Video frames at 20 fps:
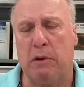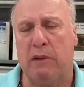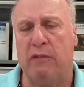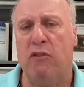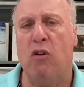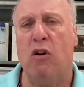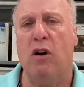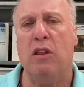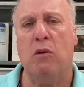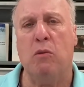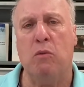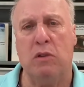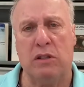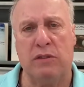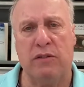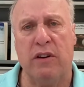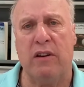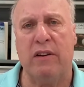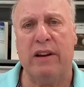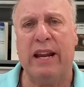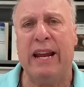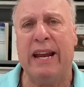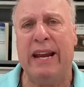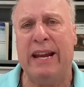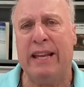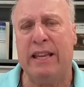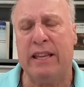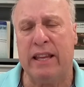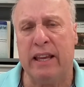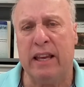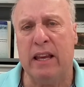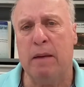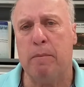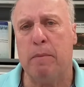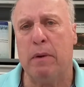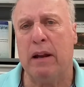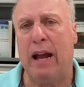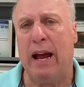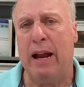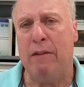My father was very handy,
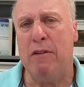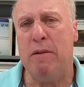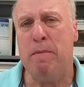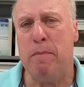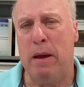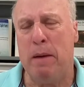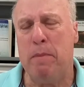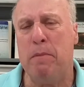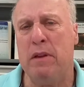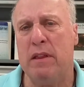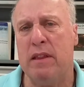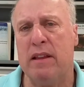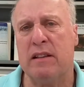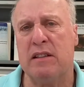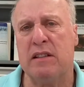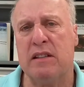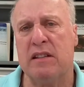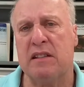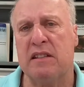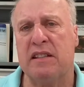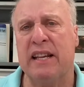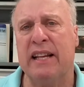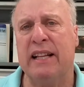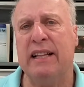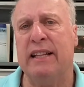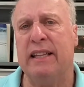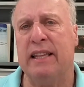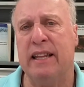but I remember this distinctly